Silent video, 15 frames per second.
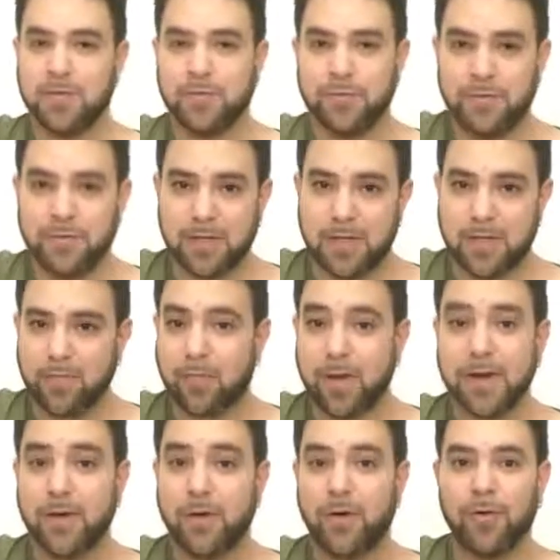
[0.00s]
don't
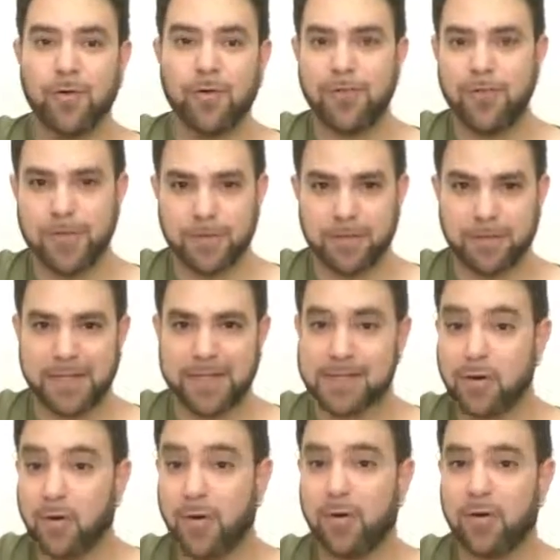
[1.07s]
run all over the
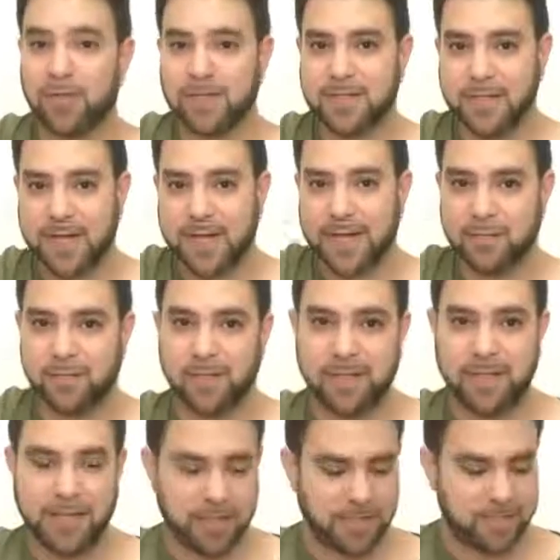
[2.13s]
place all the
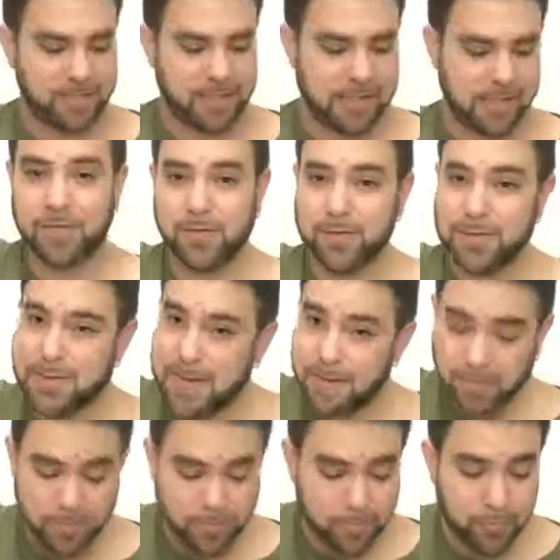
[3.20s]
time. Give the solos
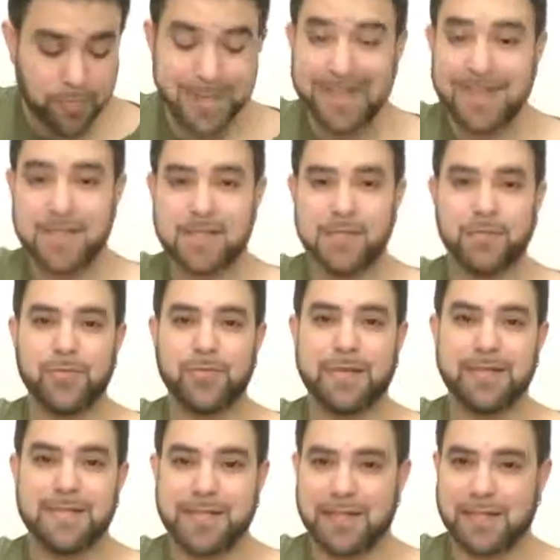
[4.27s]
time to breathe so you
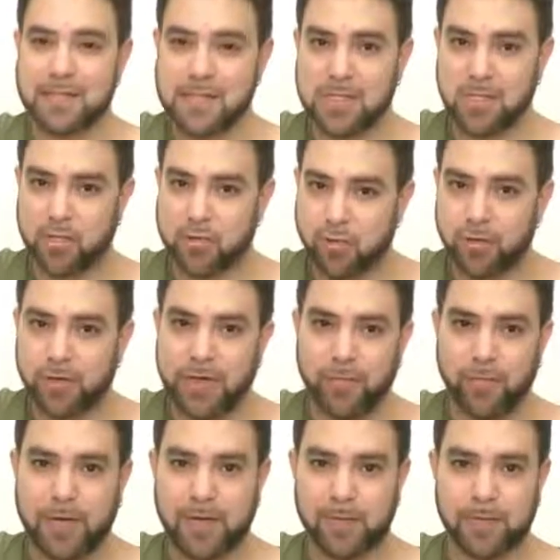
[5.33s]
can tell a story
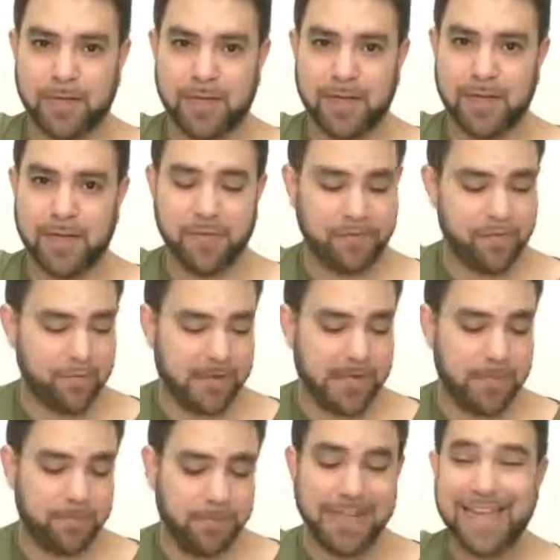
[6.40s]
while playing. If you
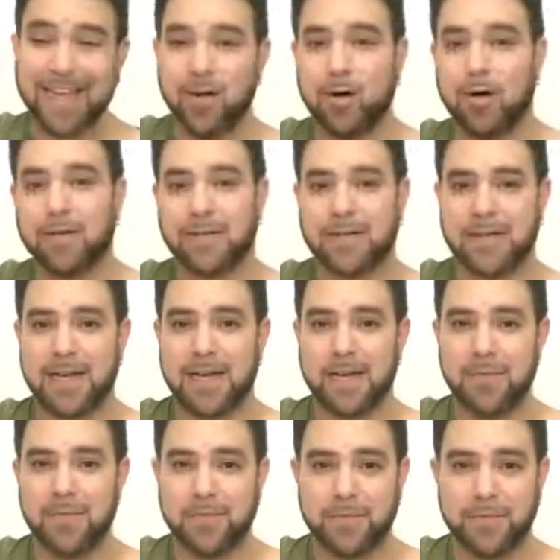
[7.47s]
keep playing all the
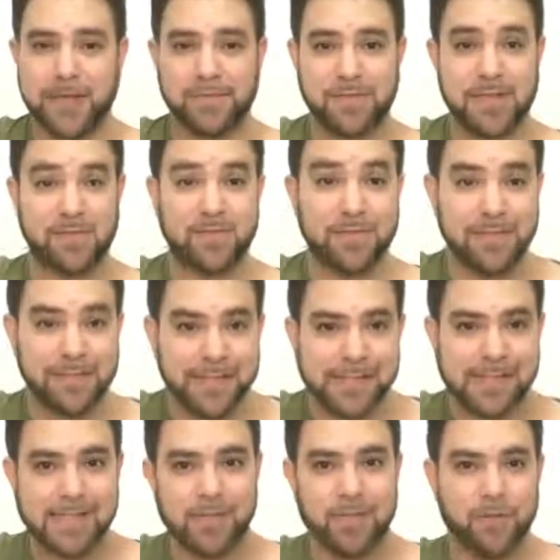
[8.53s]
time, you don't have time to
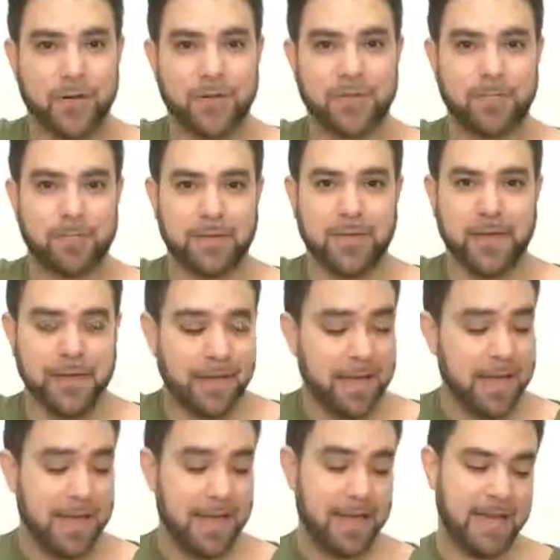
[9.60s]
listen to what you're playing
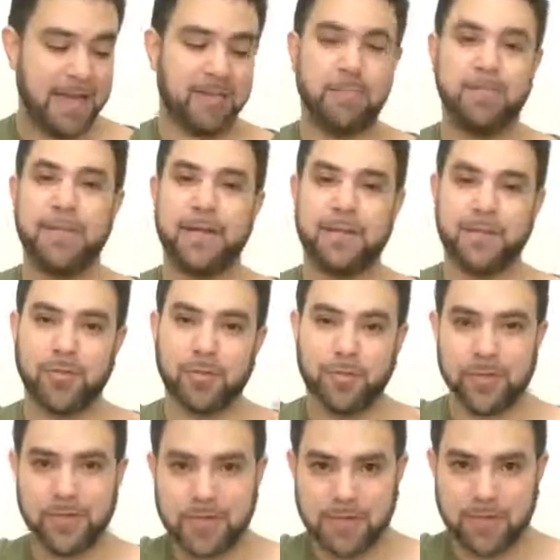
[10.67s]
and build your
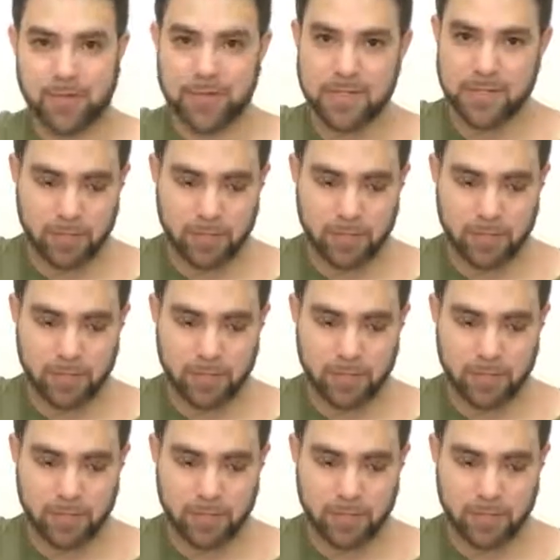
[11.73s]
musical